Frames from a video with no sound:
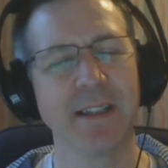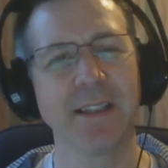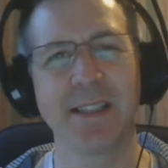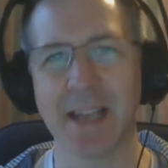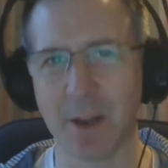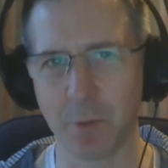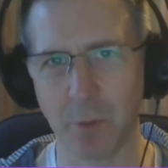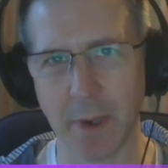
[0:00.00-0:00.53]
the
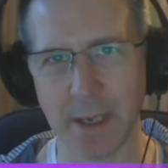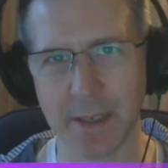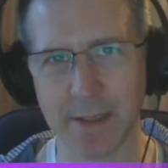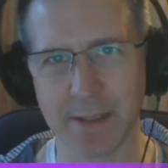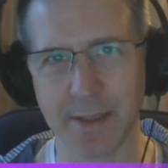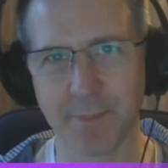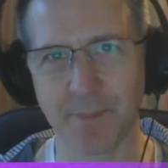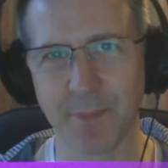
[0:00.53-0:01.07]
sound
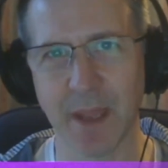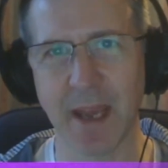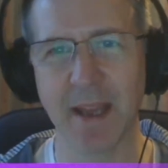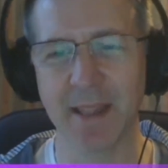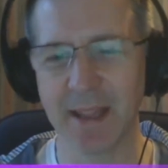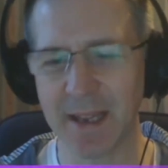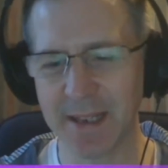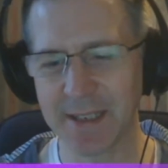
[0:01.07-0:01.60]
went.
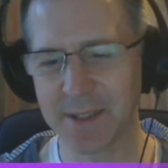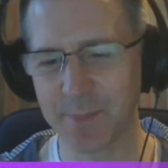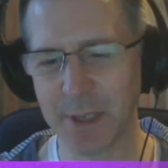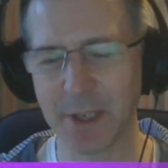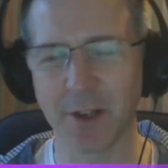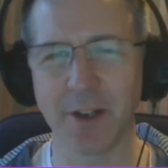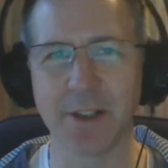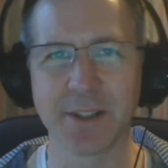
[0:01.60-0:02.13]
And that is
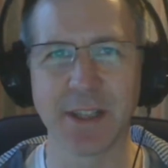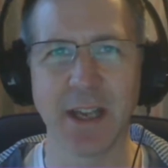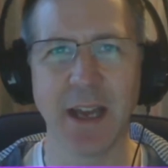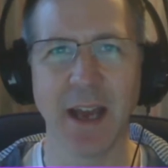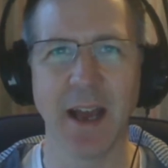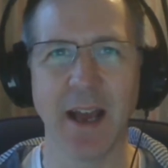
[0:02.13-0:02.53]
because